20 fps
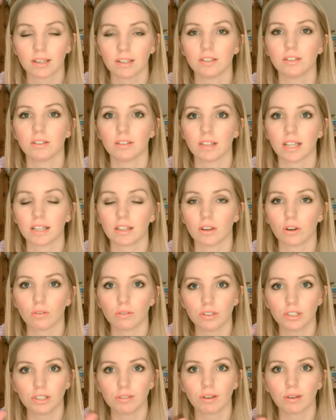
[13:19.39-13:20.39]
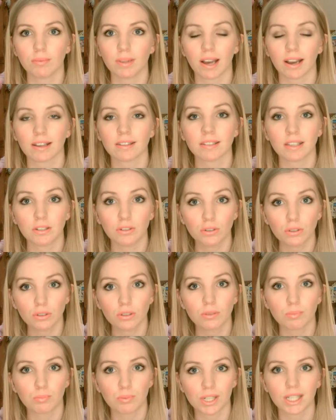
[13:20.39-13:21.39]
And like the orangey around my eyes, it
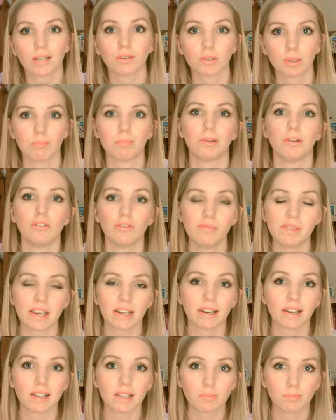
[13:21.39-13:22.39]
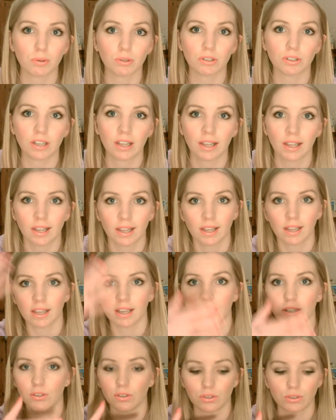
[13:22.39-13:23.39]
does bring out the blue of my eyes, but
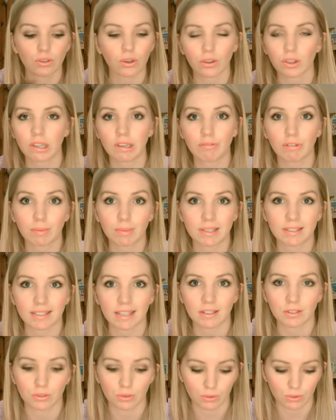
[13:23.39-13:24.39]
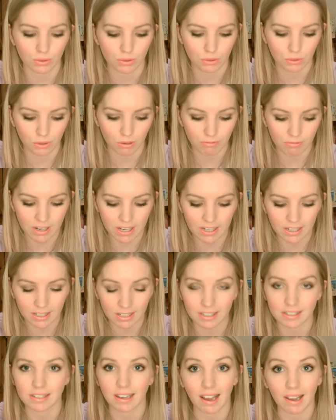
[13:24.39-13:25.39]
it does nothing for my skin tone, so I really
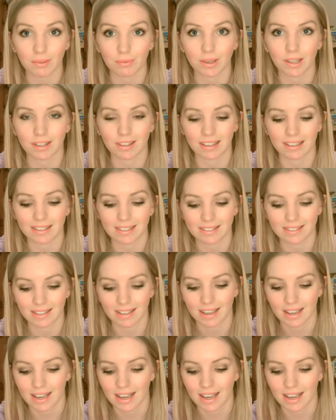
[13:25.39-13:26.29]
need a tan with this.